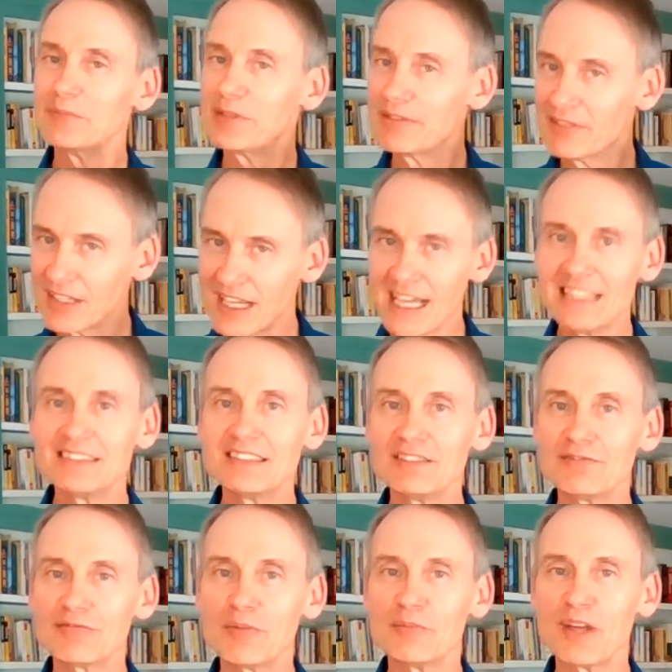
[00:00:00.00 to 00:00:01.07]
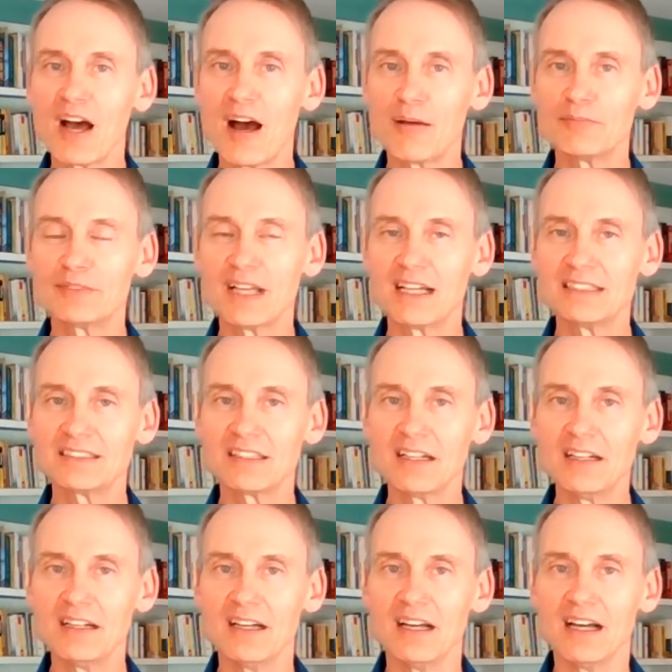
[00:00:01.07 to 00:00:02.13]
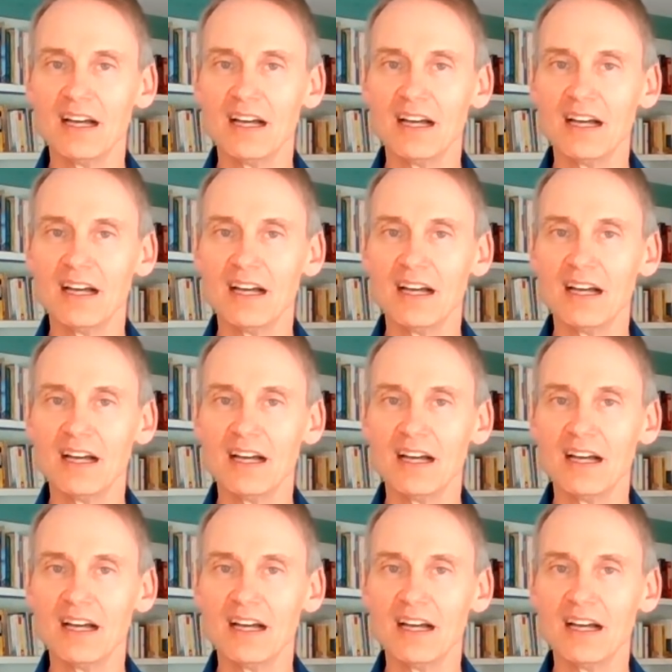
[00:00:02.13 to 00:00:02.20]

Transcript: be related from the Hub data.